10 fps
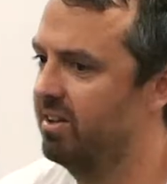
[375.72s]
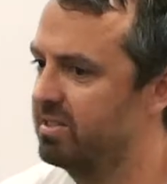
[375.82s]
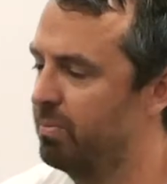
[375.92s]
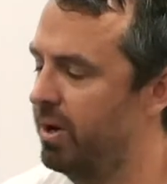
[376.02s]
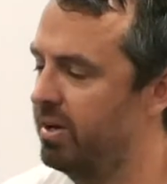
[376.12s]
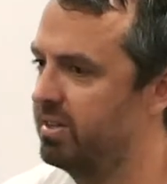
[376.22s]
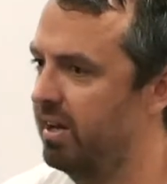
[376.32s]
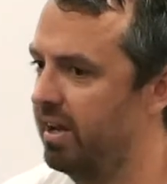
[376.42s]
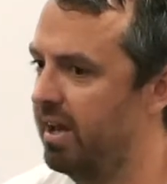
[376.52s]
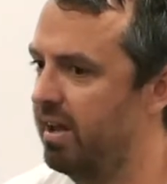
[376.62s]
nice approach,
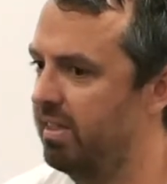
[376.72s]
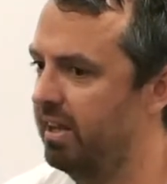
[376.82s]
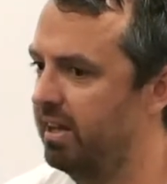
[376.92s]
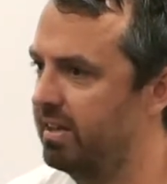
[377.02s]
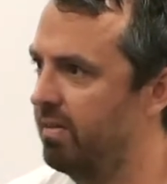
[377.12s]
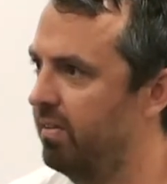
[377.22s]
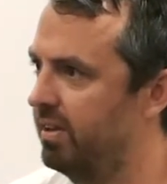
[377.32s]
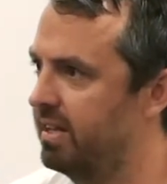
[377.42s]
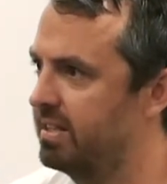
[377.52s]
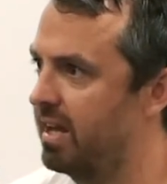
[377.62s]
and I think it
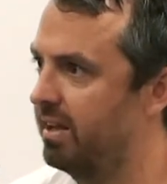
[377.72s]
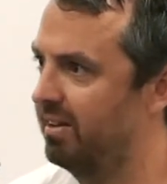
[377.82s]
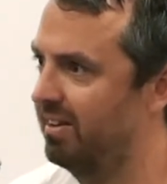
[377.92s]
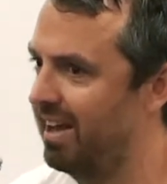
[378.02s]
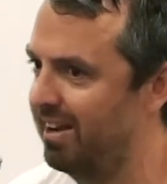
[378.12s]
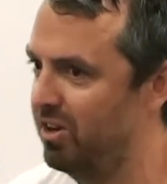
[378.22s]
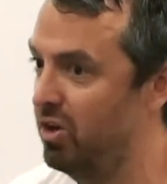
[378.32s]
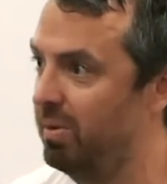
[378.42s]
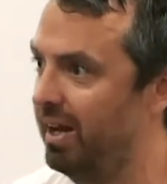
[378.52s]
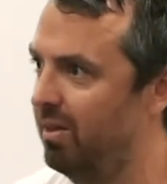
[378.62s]
definitely ticks that
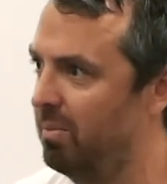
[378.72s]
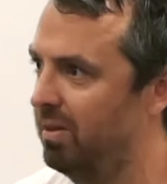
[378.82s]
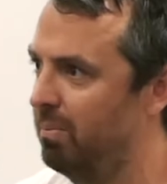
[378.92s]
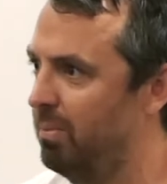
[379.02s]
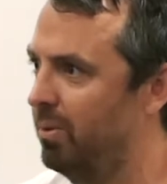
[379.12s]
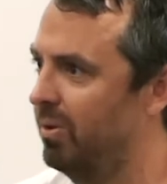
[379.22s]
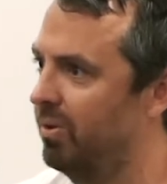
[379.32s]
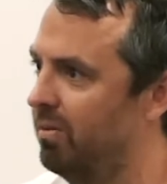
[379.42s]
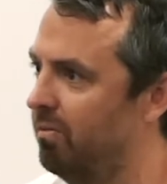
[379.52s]
human element that people are looking